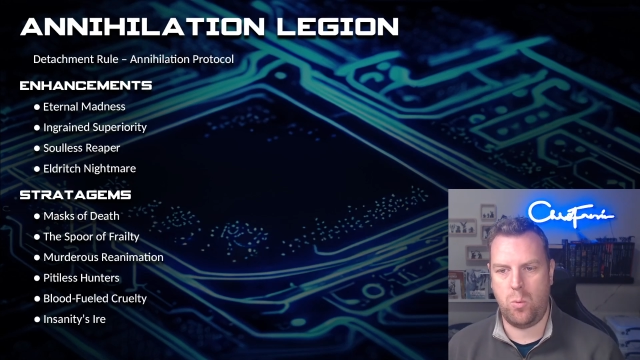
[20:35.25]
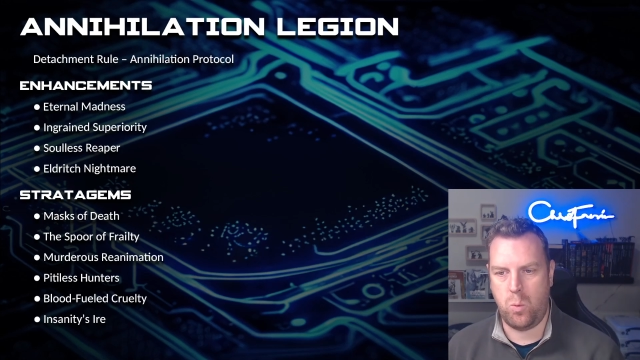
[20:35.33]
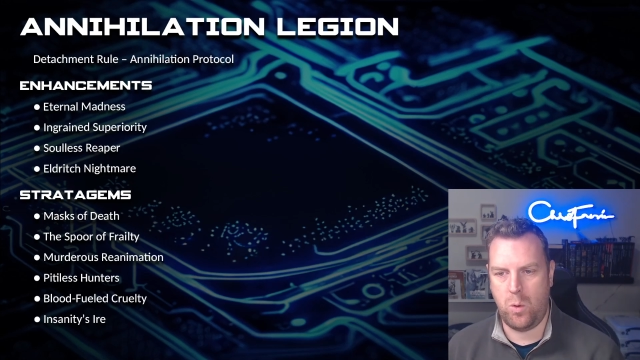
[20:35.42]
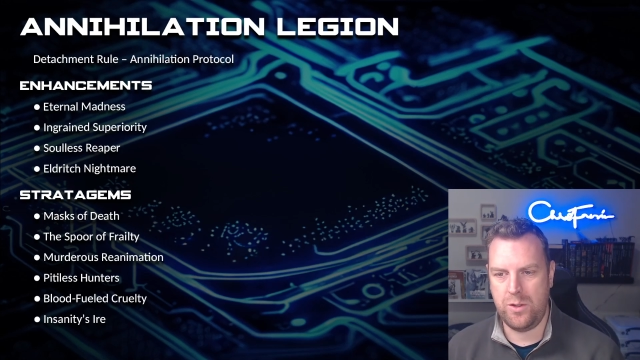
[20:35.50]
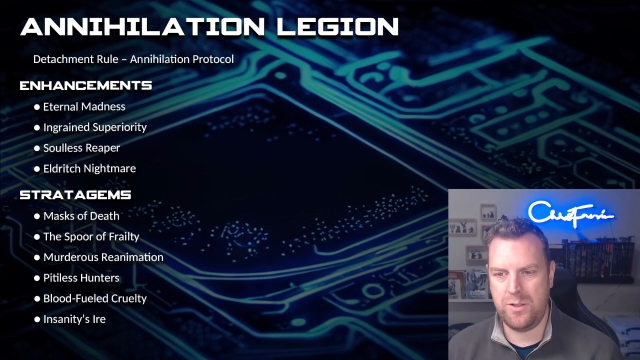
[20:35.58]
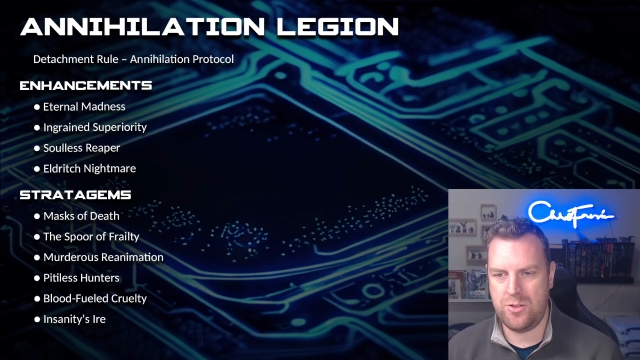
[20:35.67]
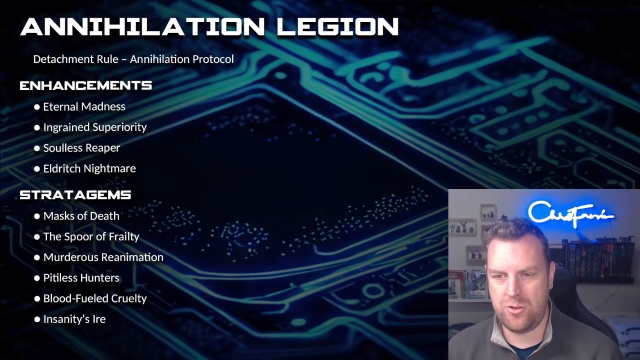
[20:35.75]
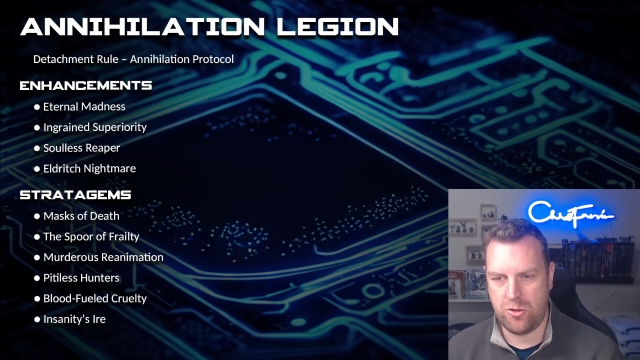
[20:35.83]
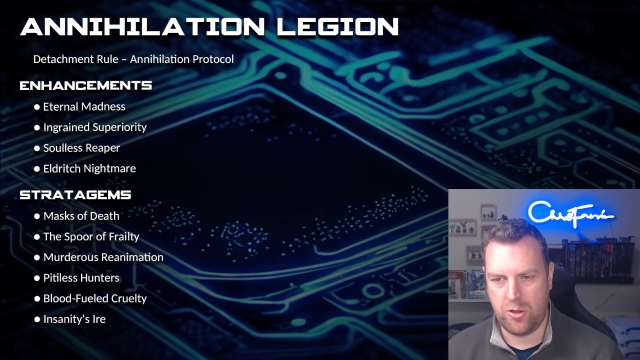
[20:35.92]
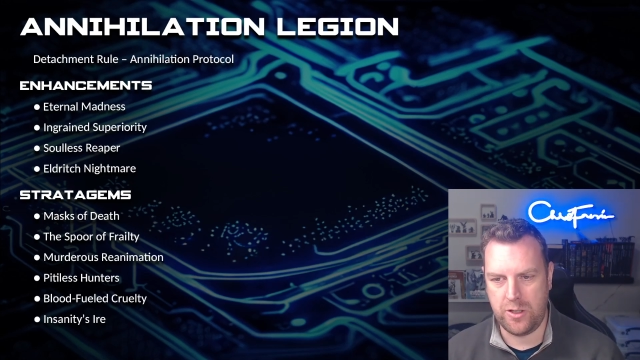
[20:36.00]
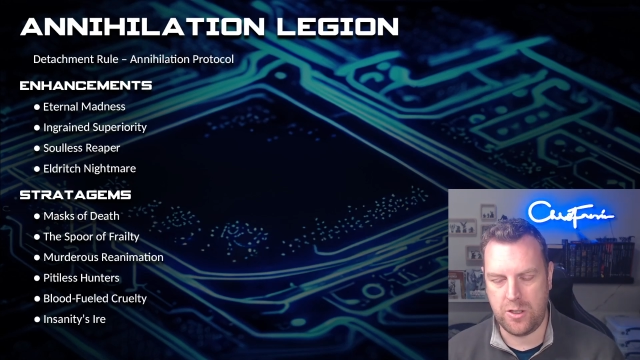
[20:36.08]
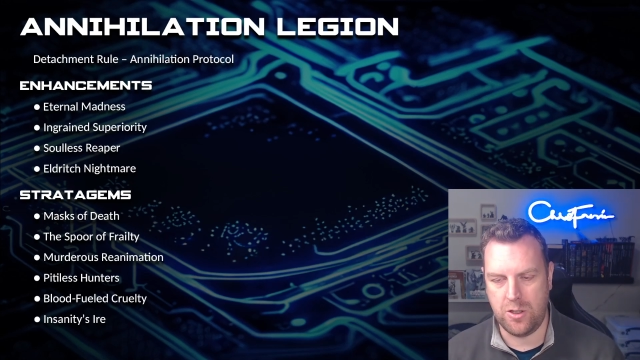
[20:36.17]
One
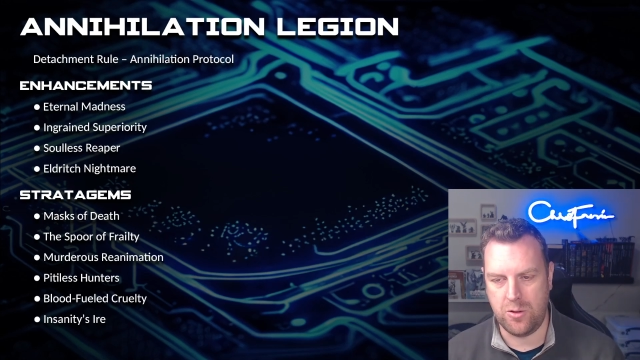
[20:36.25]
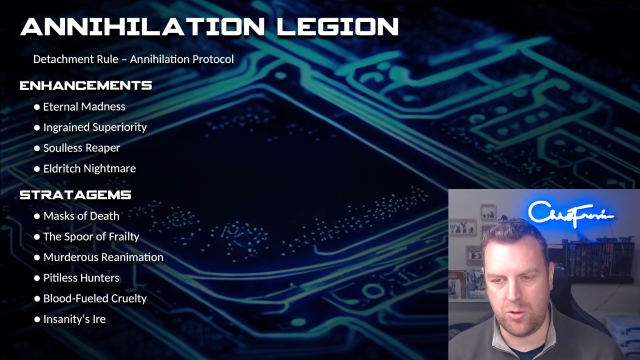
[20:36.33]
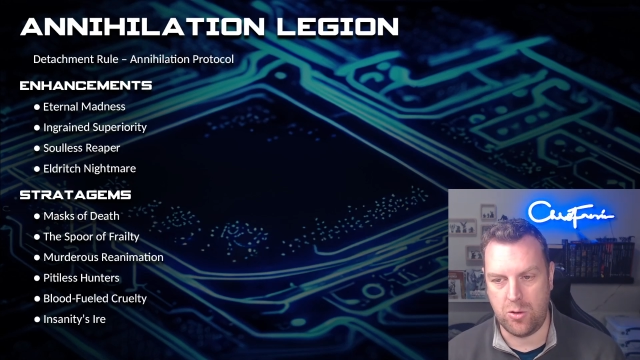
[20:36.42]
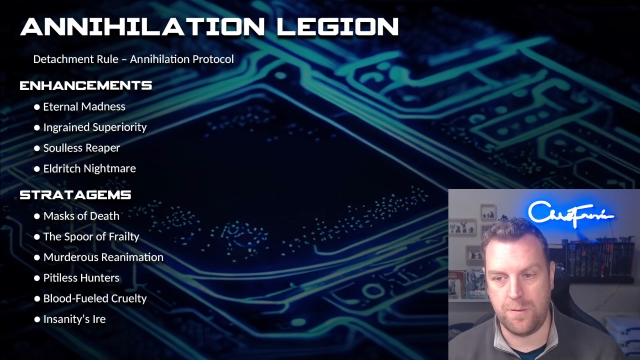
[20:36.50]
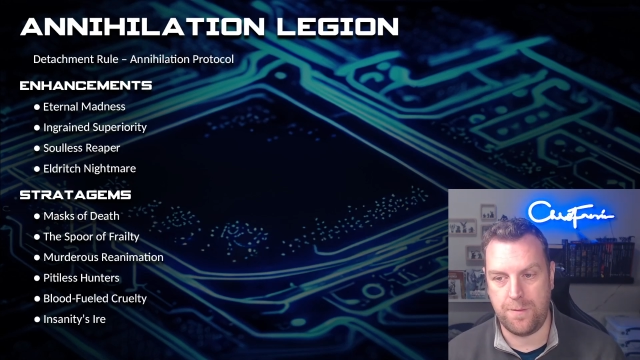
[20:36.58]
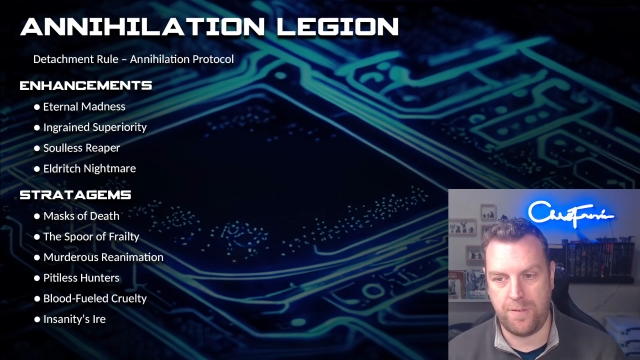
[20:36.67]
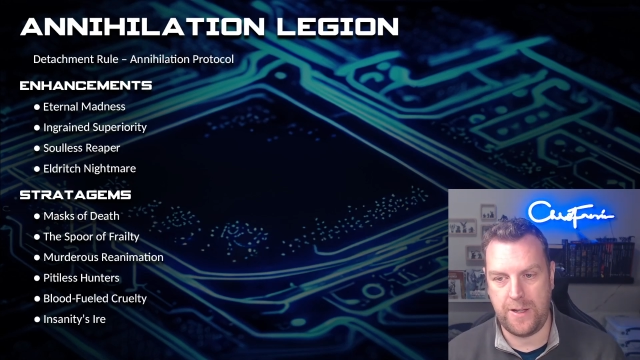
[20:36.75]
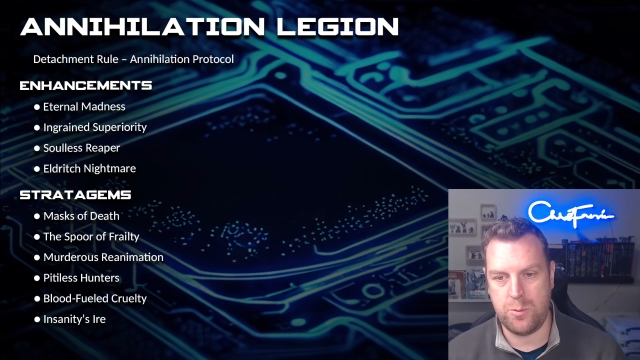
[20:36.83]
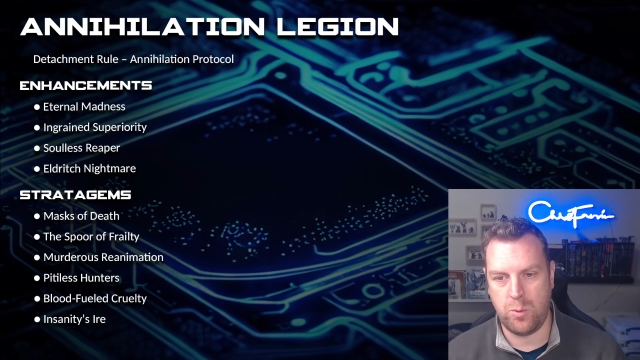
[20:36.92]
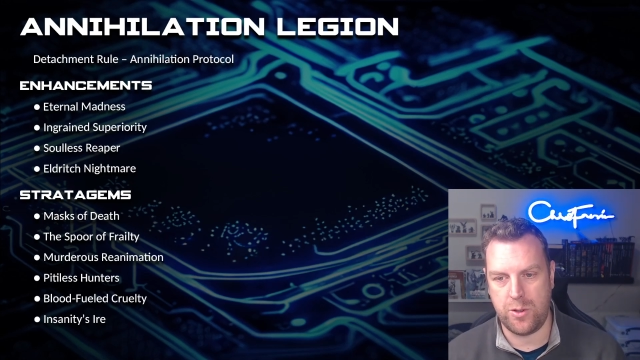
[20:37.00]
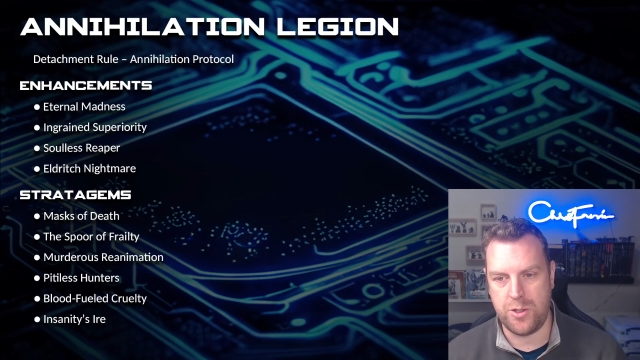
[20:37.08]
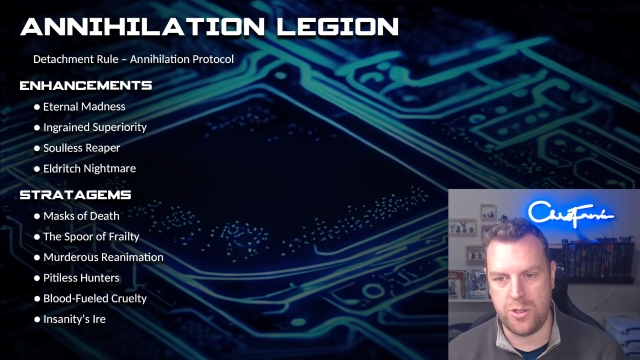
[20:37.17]
Destroyer Cult or Flayed
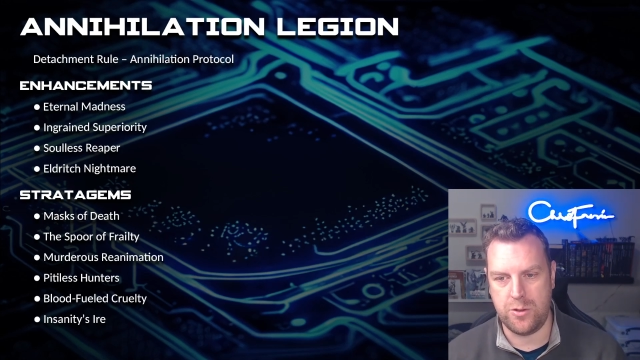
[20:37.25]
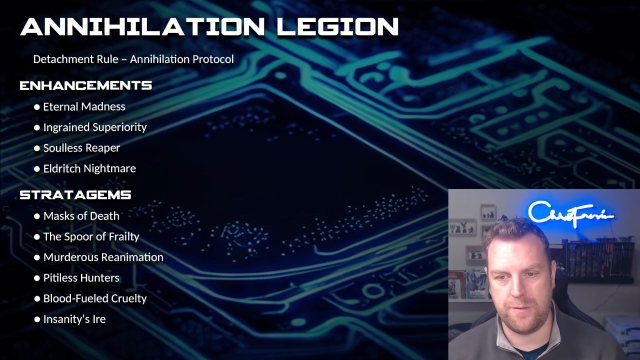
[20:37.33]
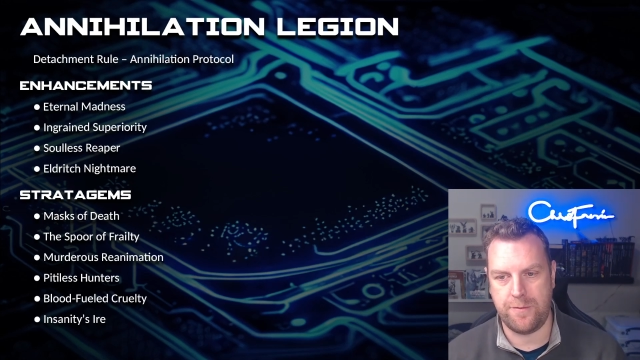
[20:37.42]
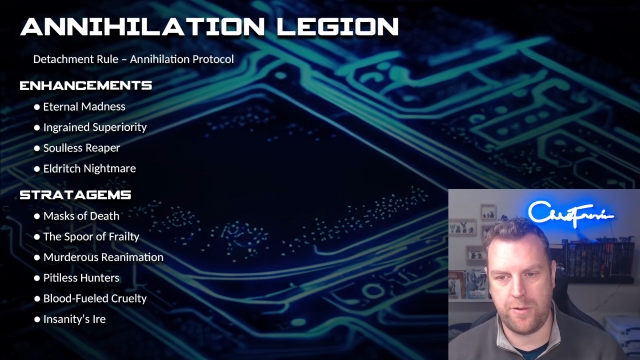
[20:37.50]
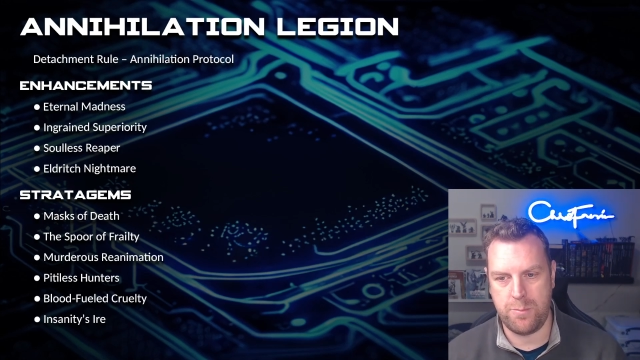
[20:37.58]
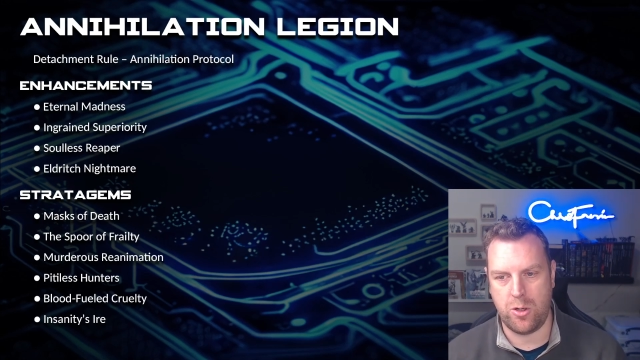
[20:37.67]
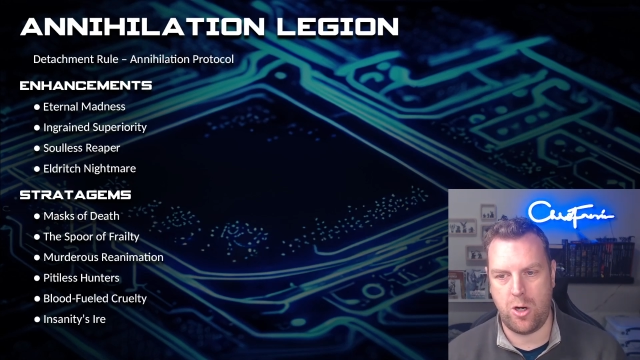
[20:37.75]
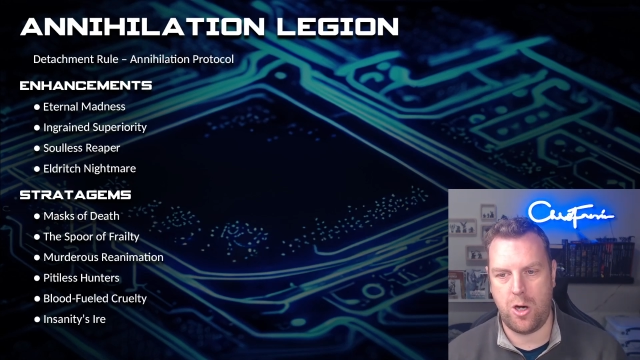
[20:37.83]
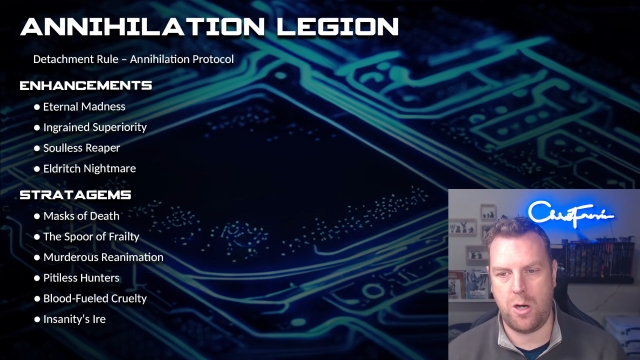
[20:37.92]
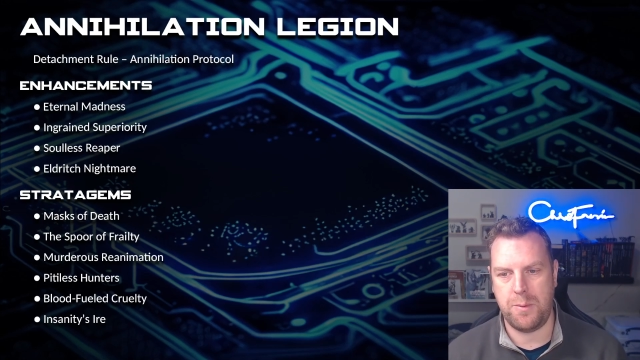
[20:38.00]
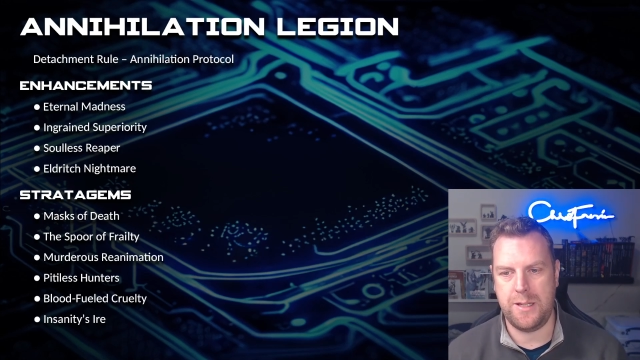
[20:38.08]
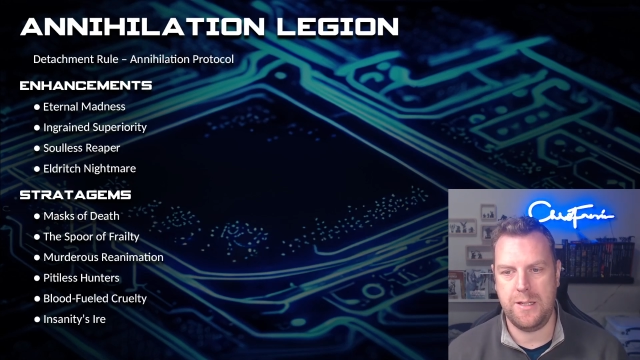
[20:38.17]
One unit from your
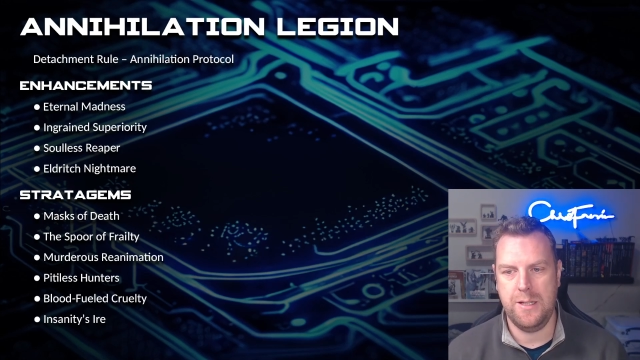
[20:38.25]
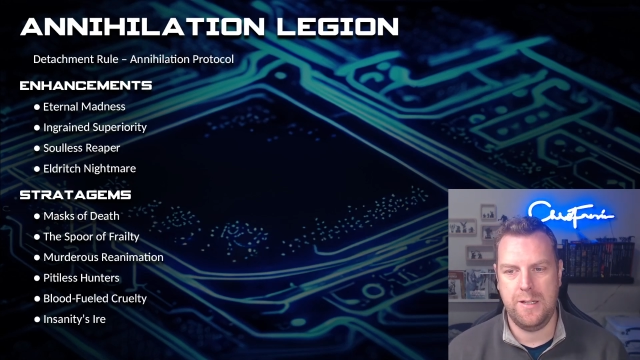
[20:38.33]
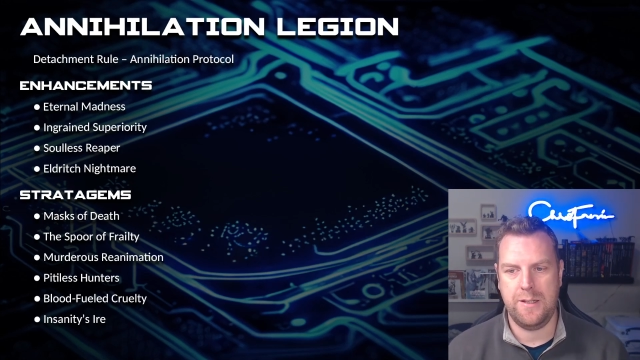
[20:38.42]
army